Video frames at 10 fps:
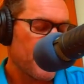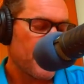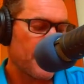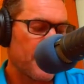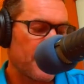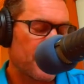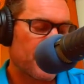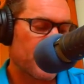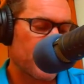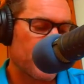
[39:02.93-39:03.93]

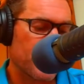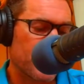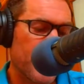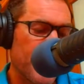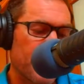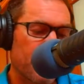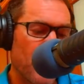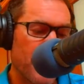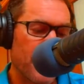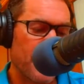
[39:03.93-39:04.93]
It's taken
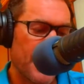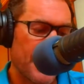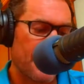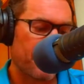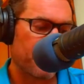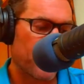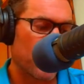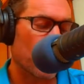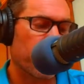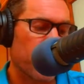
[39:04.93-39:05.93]
my
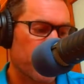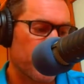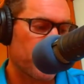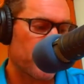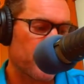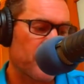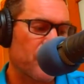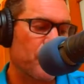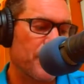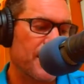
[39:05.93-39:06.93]
thought processes
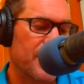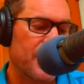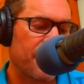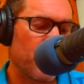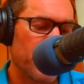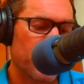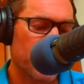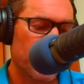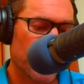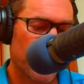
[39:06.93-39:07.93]
to a next level, because
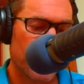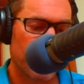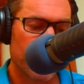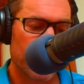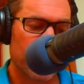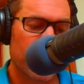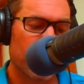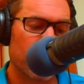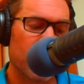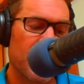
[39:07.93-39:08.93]
not only are we just
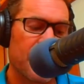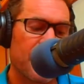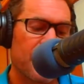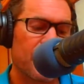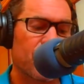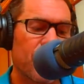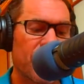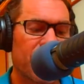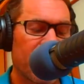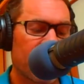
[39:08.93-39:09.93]
now
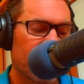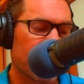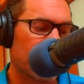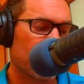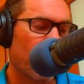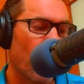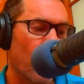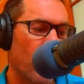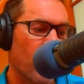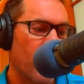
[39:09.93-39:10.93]
training athletes
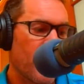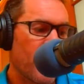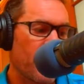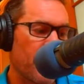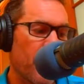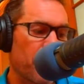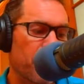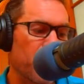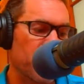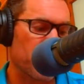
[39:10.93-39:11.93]
for their own
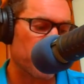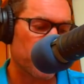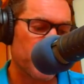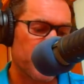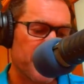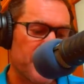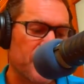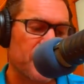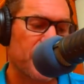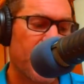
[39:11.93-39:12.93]
personal success,